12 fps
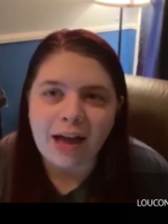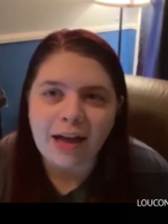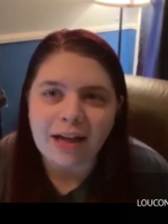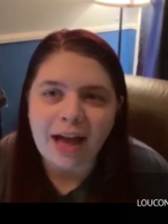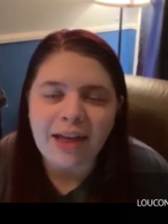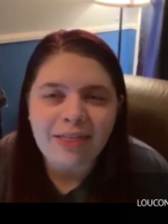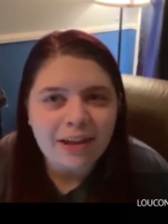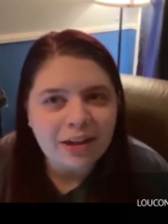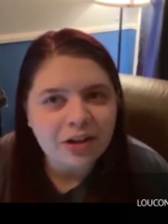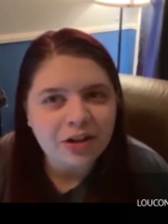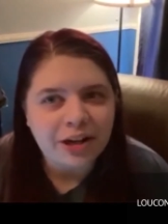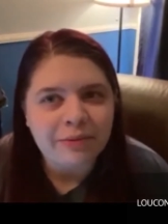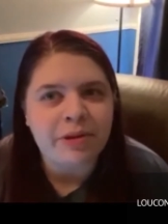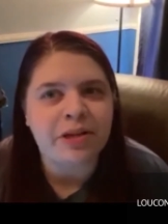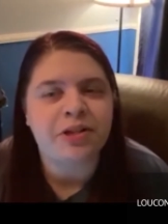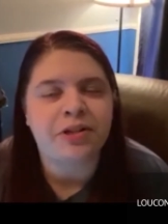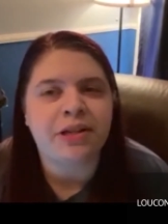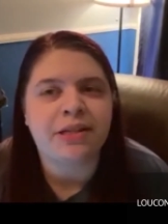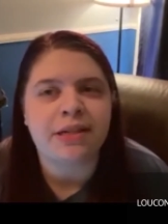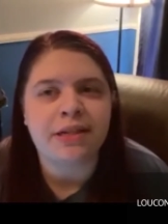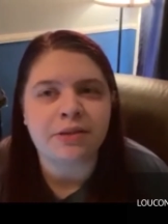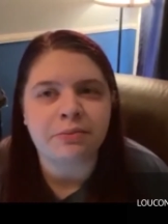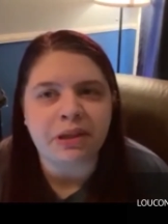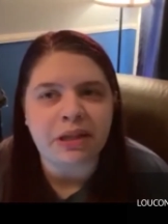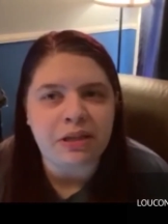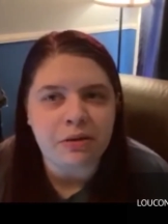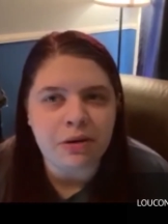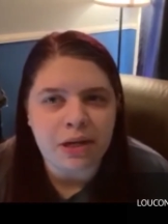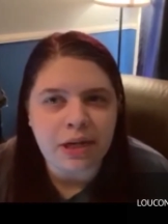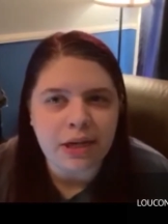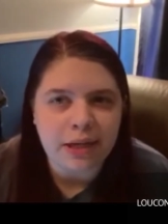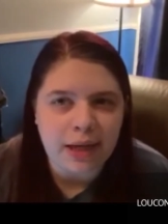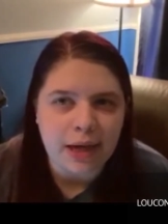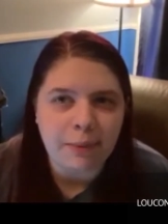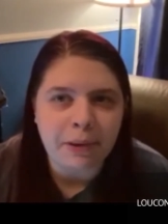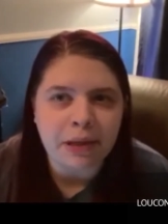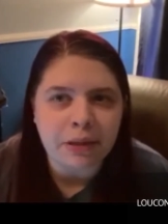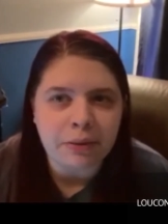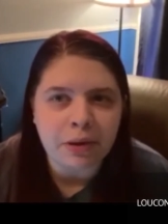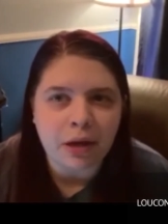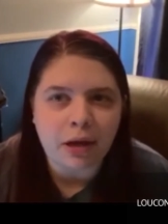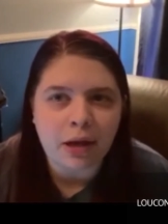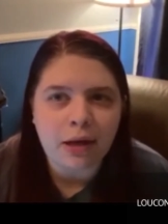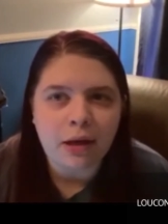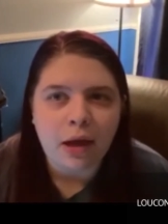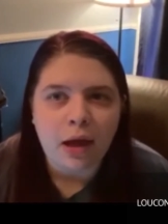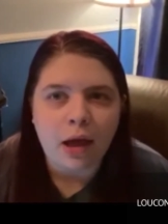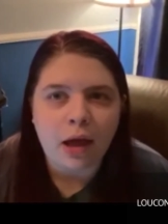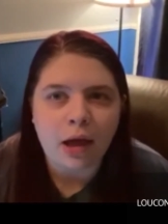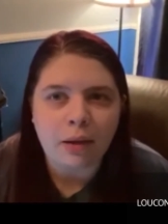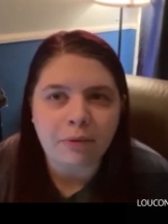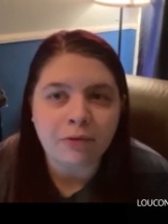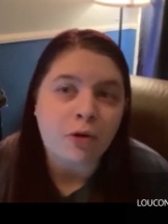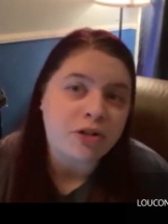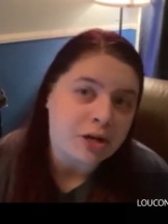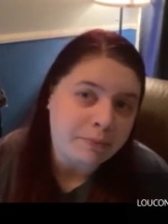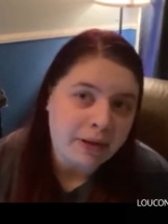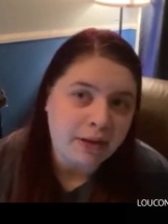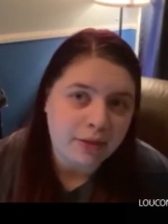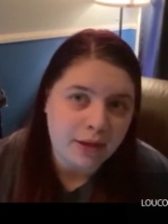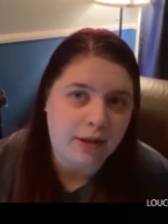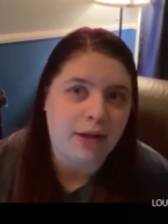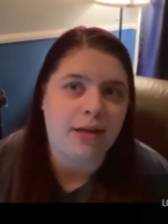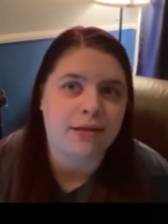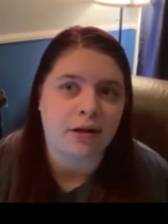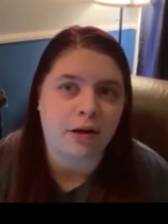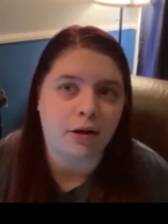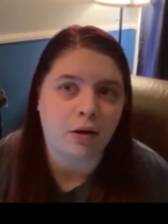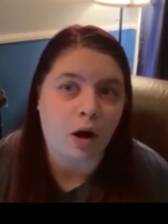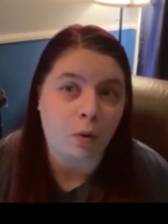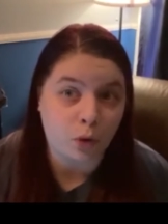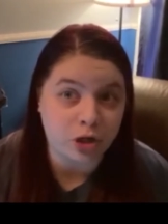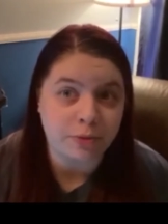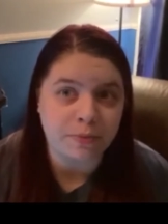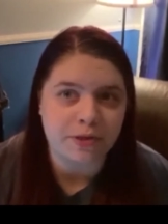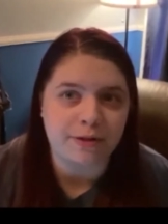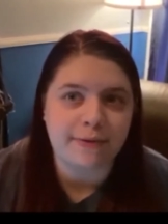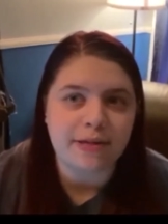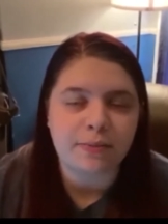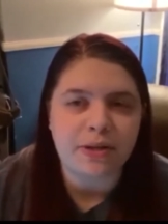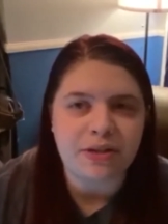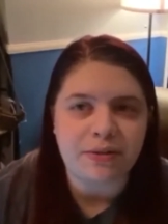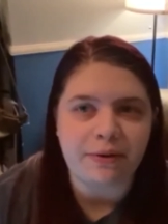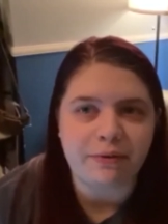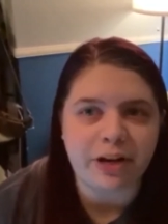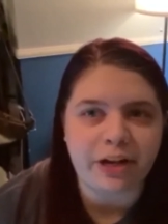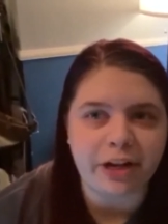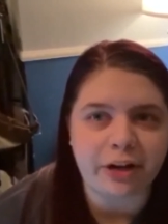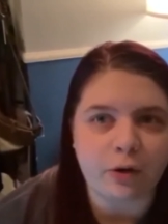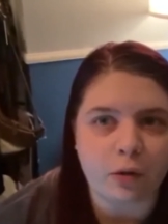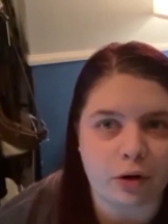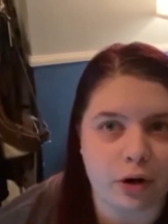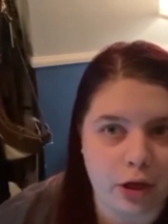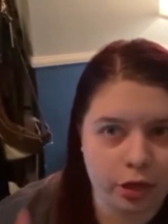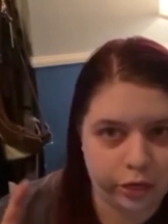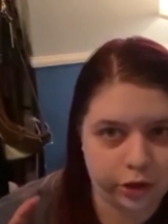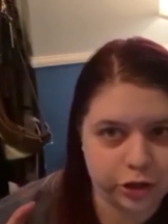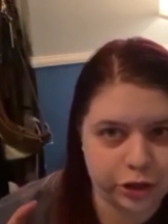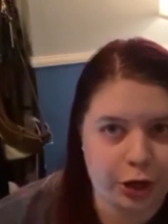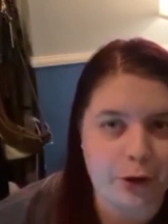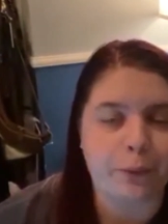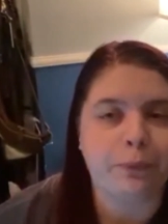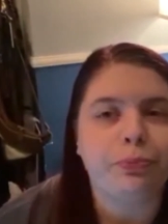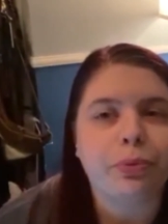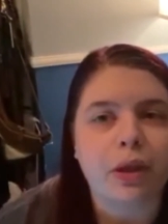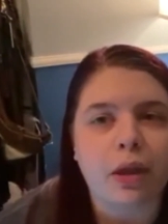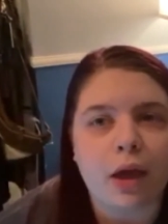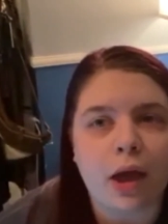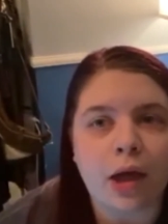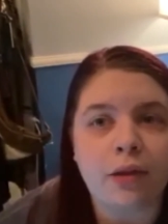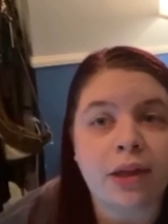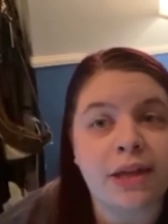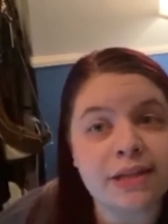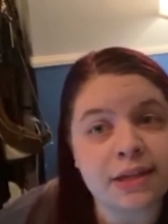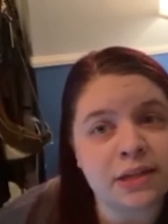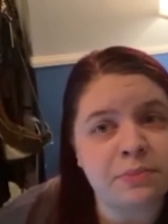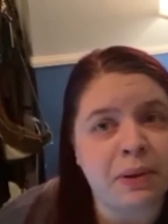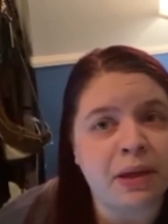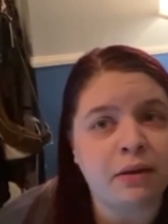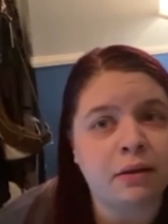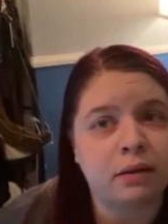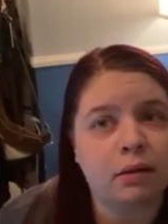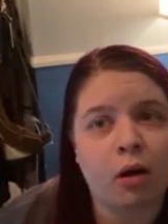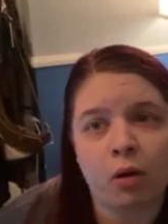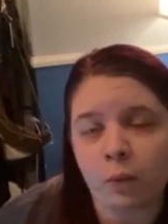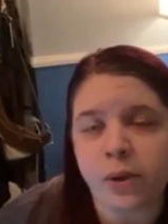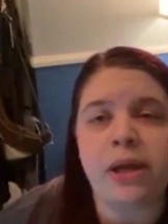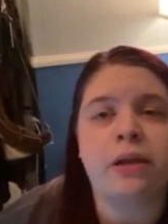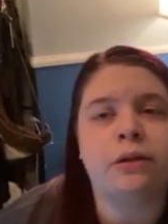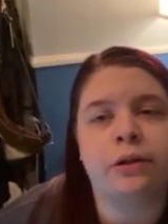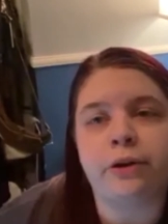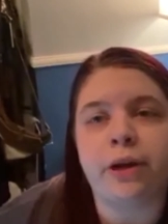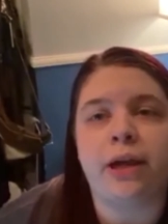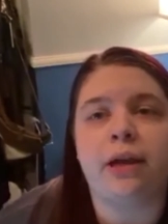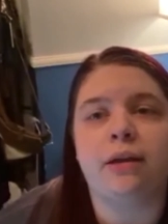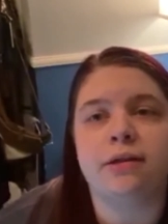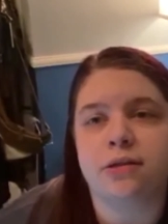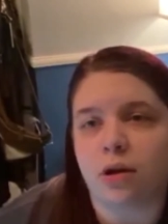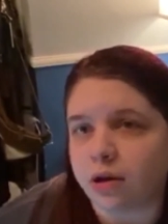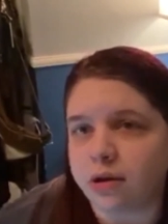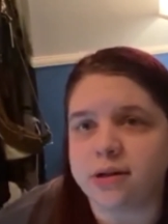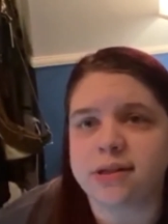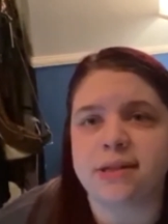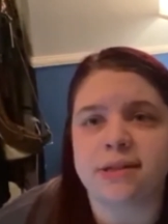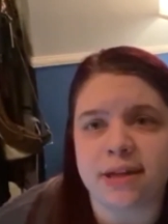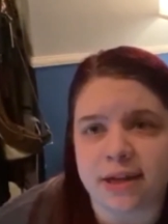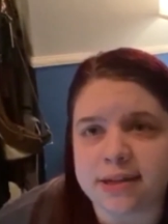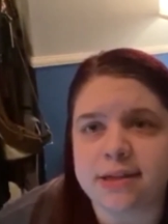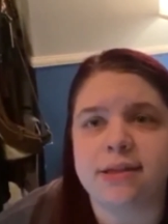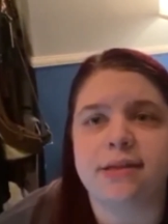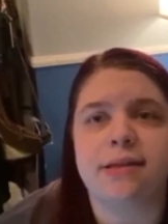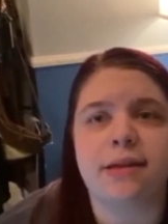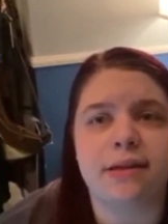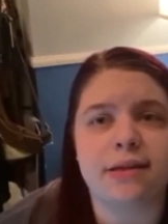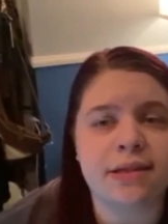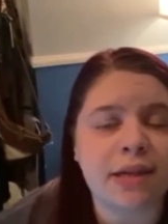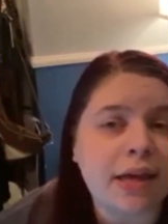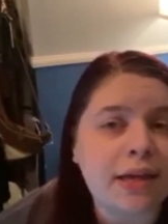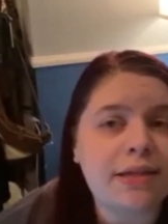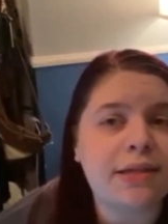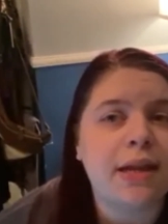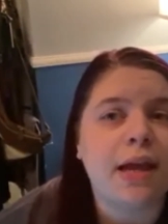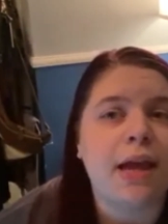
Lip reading: I think Creative Ministries is a really unique camp at Loucon. Of course, our big thing is our worship service we do every year, or the show. The kids get to spend all week learning songs and dances and skits,